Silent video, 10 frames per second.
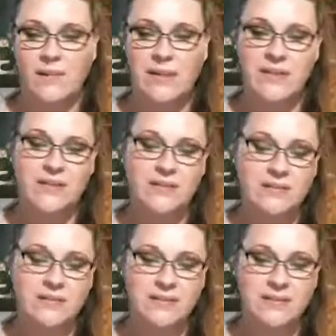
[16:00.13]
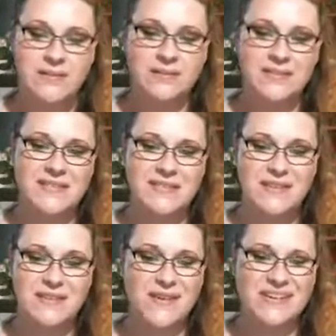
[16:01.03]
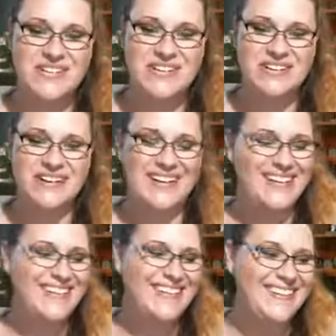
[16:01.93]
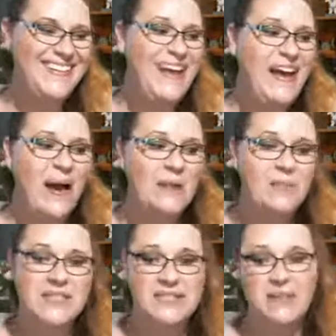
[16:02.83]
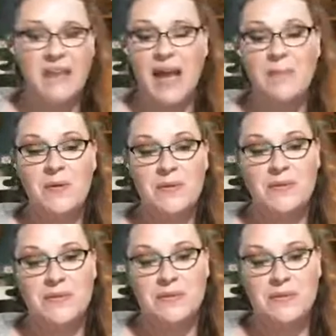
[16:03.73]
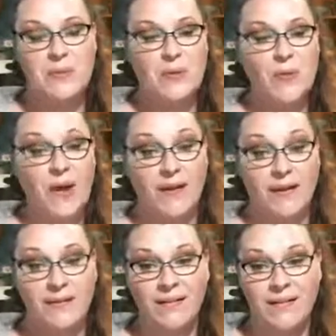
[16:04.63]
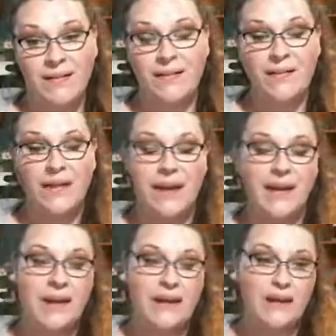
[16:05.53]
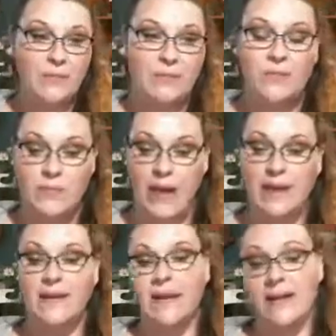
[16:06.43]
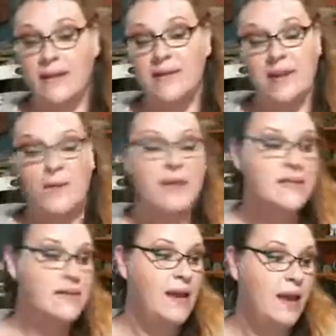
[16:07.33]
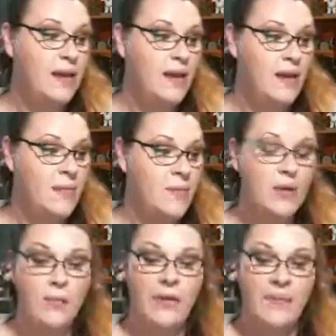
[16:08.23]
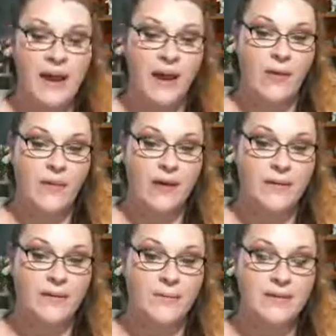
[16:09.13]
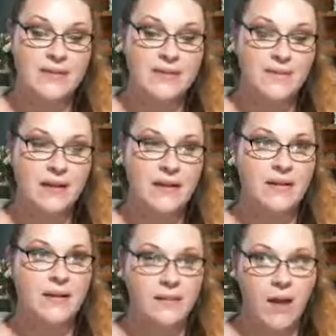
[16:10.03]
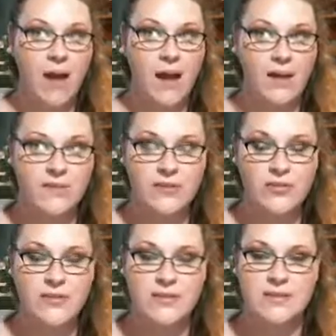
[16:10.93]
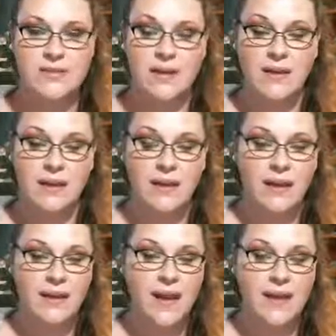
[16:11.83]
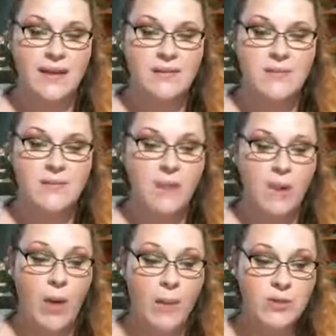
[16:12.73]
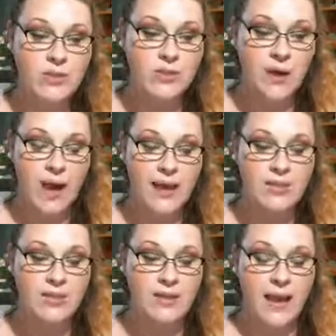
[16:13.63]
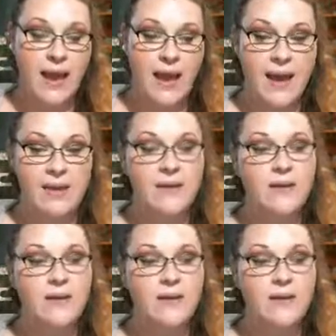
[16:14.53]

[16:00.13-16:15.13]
me too. This is such a long journey. I'm just going to be happy when I'm done with book 1 and I editing it anyways, and can put it back out there because I've had a lot of interest, and my publisher actually had